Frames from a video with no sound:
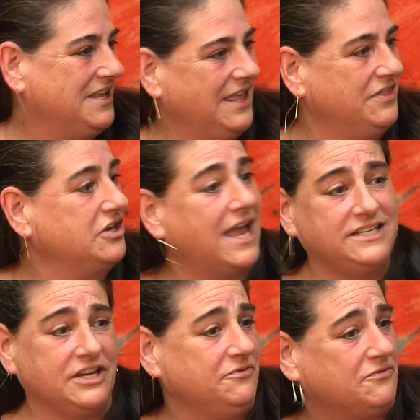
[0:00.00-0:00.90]
How in the fun.
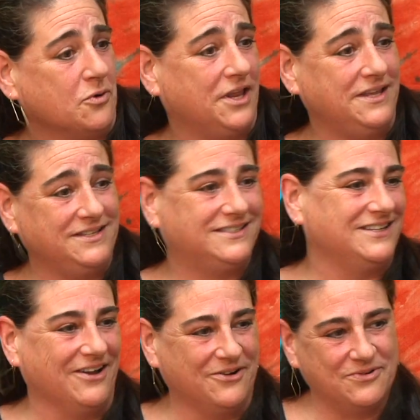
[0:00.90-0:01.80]
1940s, you
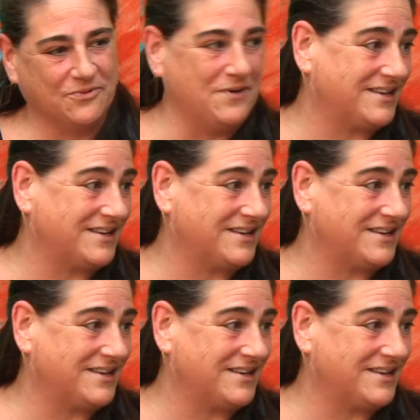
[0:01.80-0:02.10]
know, oh.